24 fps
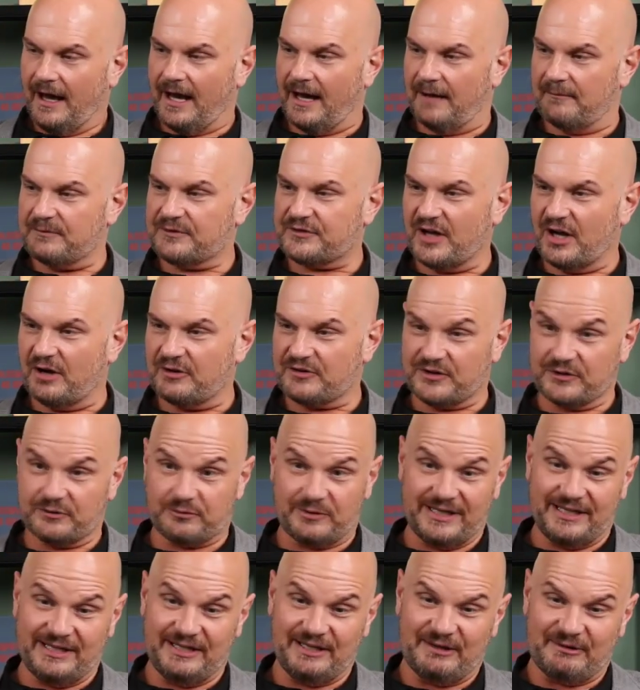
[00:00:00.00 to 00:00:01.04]
Um, so
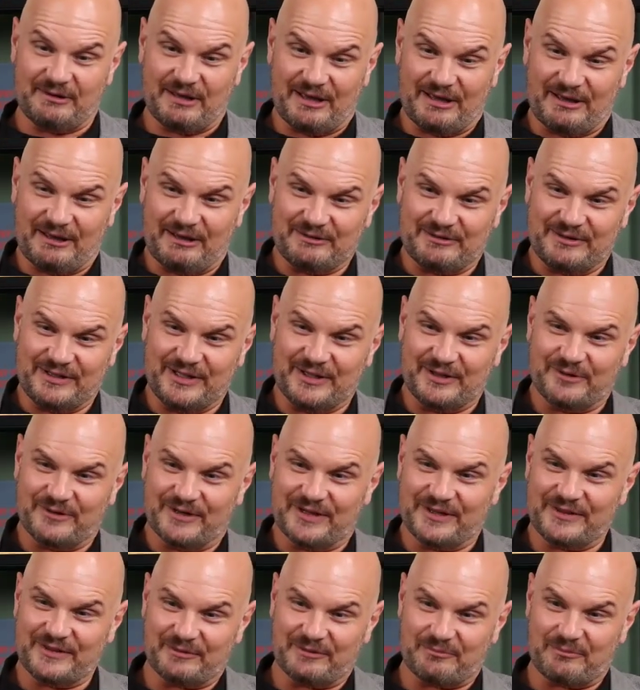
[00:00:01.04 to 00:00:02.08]
since we deal
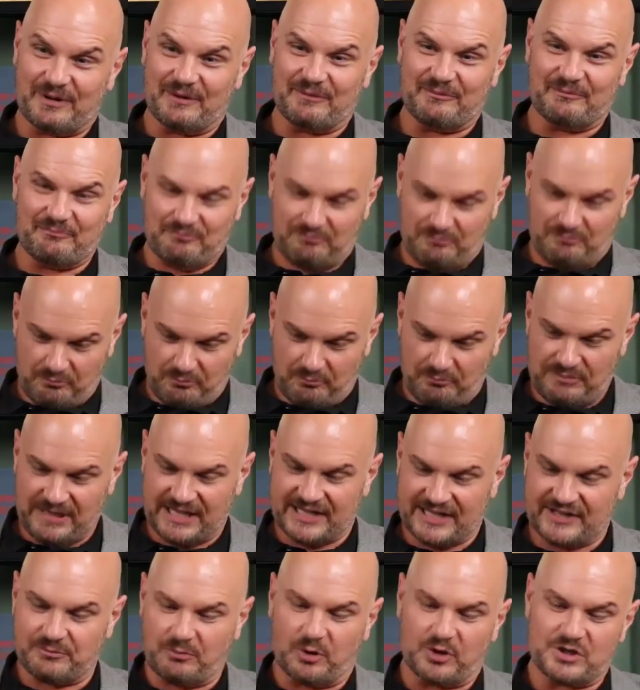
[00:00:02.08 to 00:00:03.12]
with the uh,
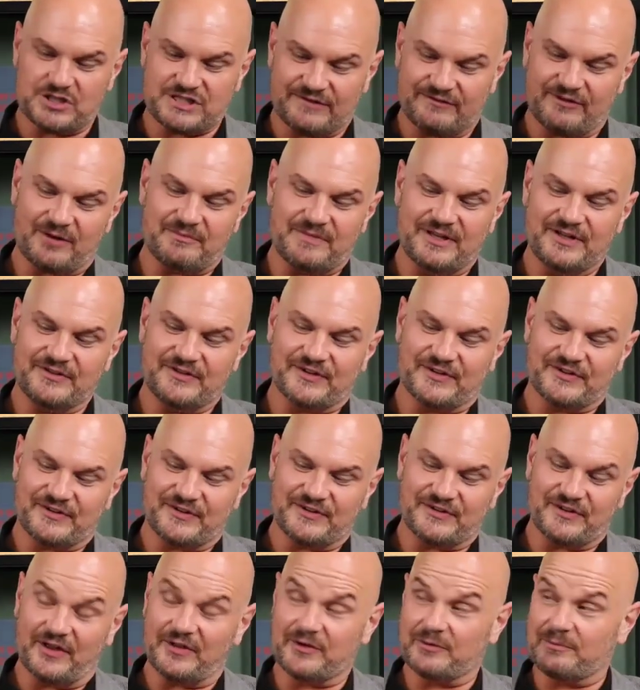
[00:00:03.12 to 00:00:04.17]
biggest portion of our
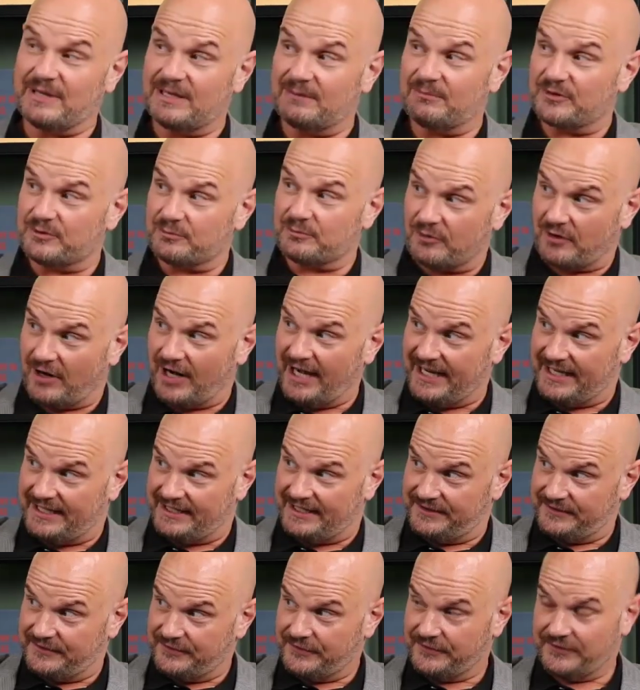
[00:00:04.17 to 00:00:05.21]
business is other people's
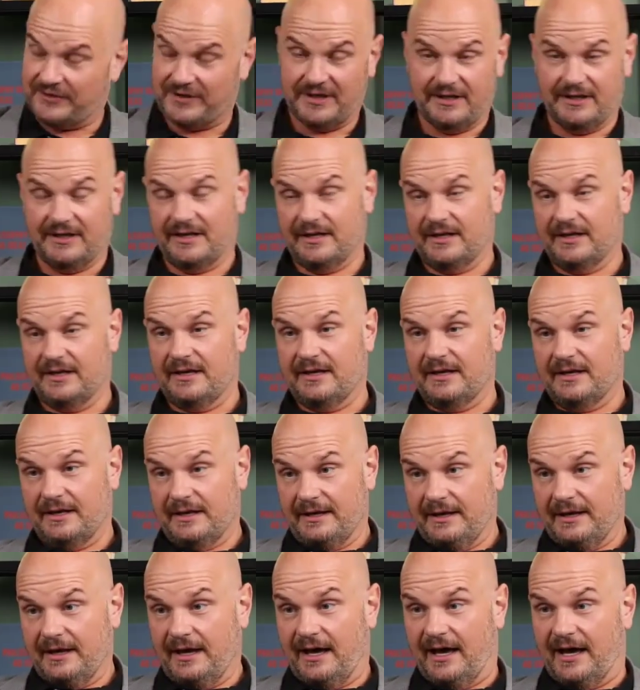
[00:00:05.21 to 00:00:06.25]
brands,
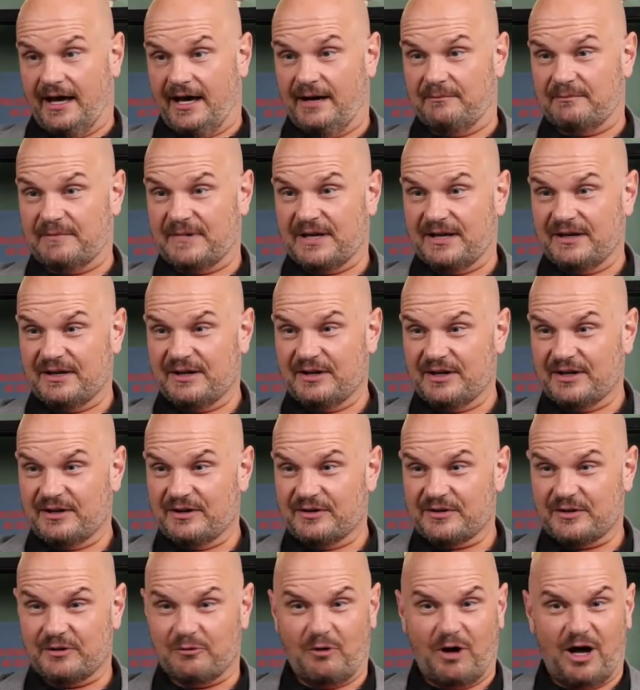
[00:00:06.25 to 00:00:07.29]
um,
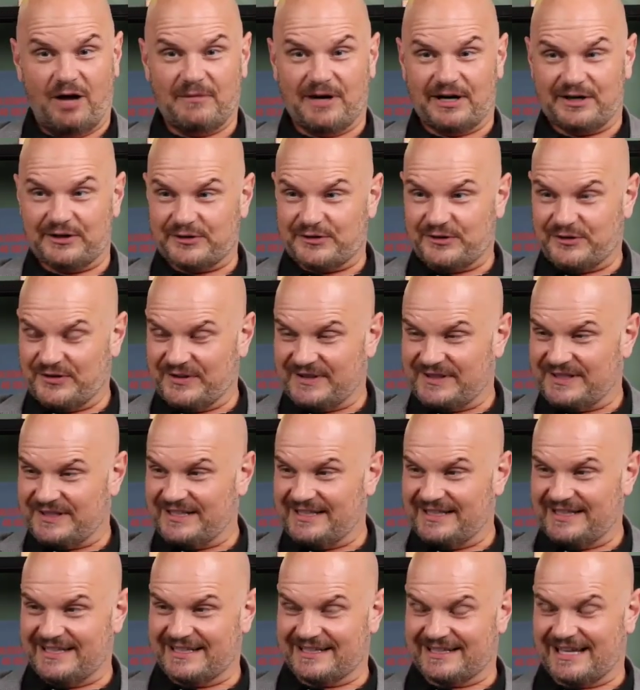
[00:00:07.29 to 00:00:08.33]
the Walmarts and
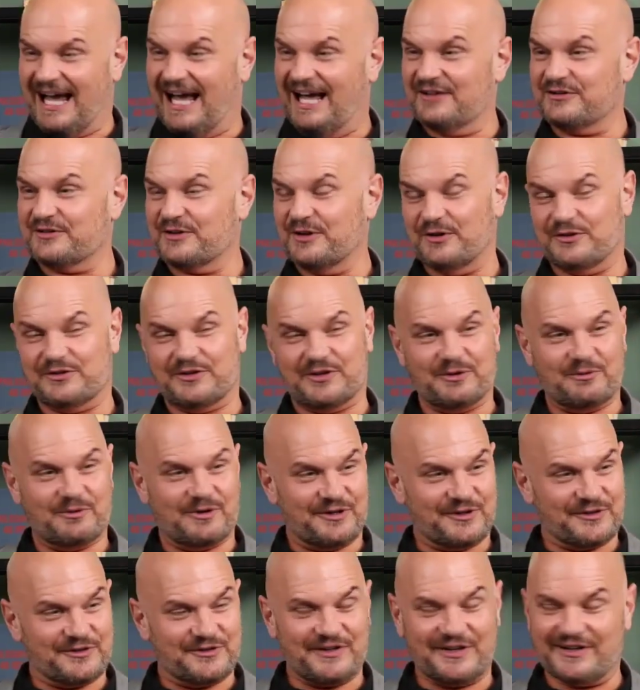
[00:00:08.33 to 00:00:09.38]
the Costcos of the
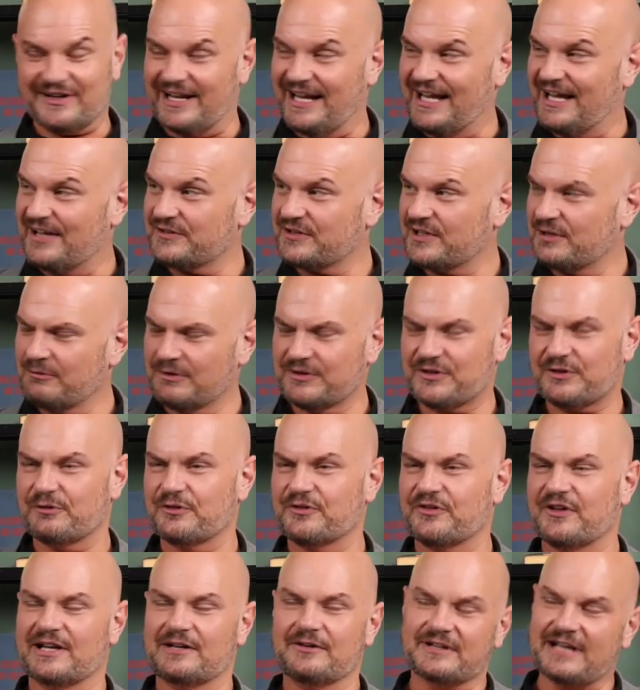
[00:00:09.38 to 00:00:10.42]
world started asking, "What's the
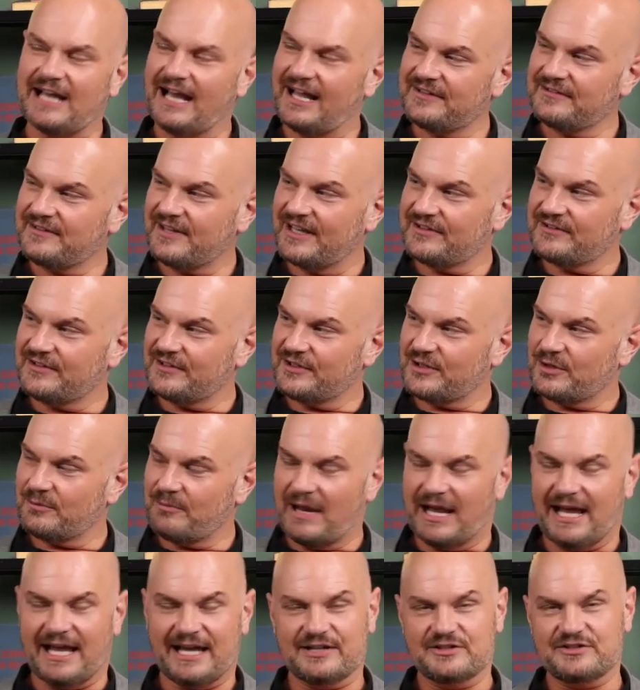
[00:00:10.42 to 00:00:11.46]
recycled content in your
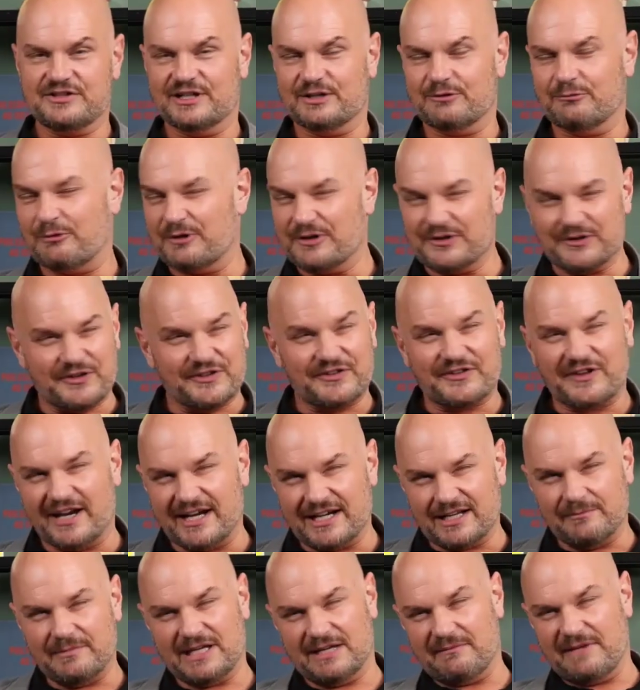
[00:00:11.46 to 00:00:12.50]
packaging? Where's this
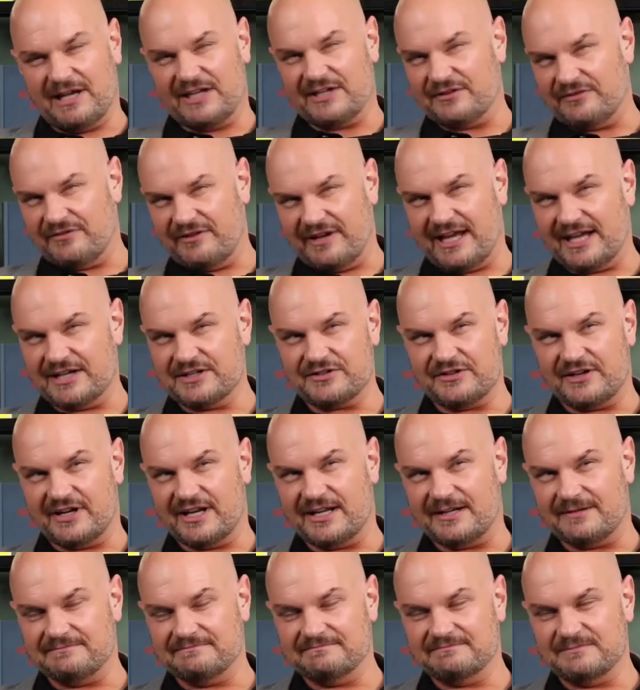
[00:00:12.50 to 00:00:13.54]
item being manufactured
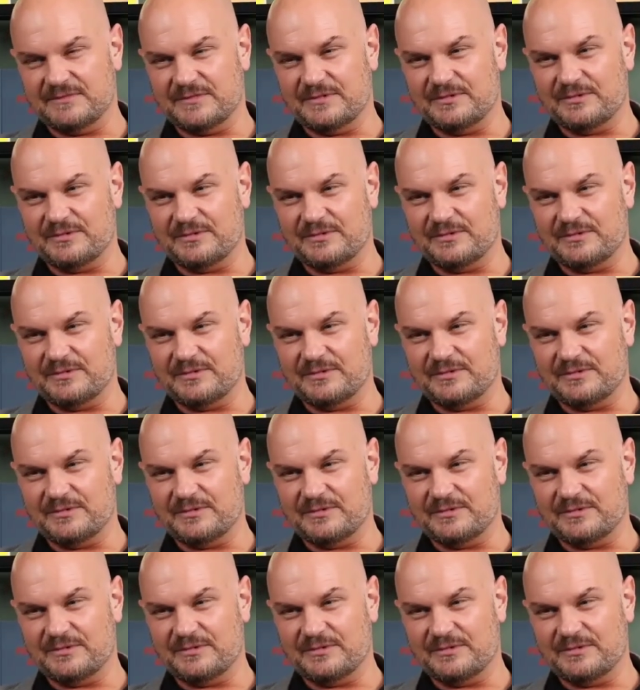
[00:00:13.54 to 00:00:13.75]
at?"